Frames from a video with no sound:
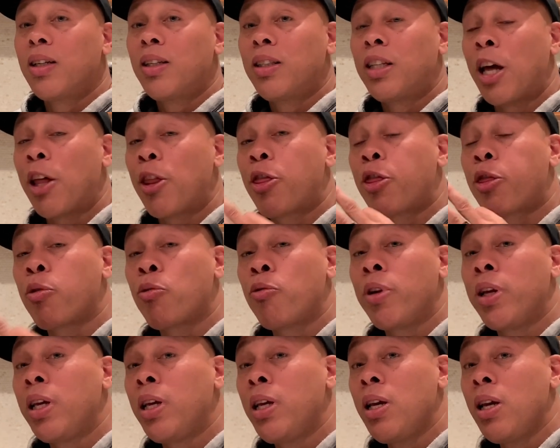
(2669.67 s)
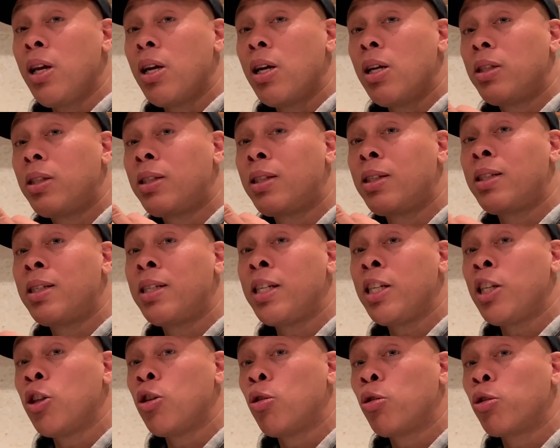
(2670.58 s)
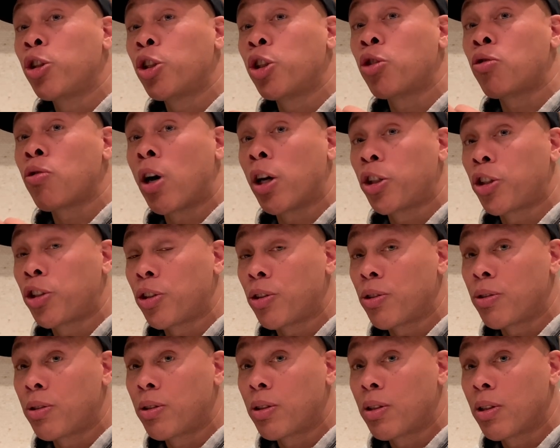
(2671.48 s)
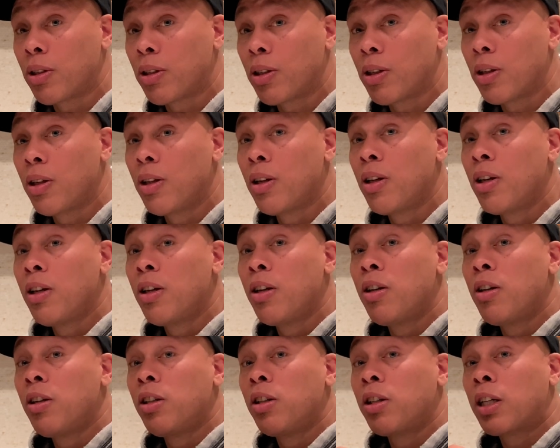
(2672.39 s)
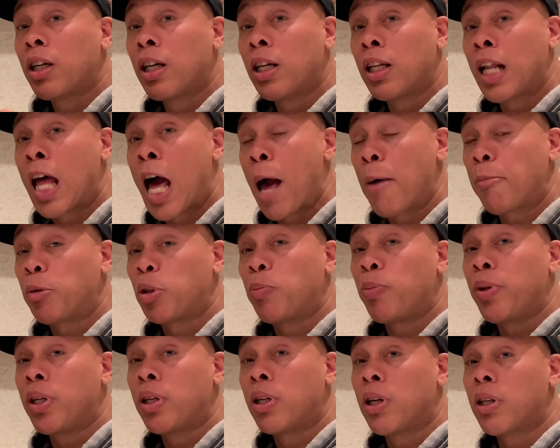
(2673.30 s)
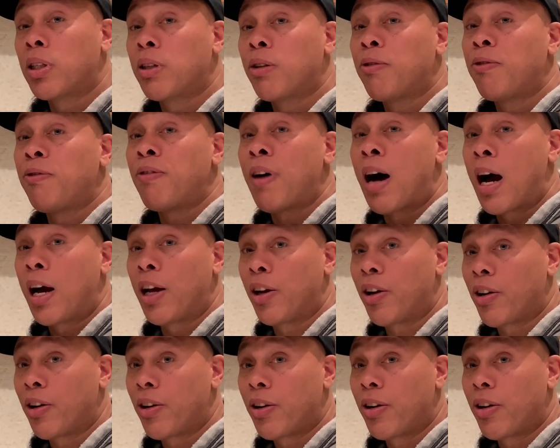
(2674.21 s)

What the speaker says: that 3 steel structures collapsed because of fire.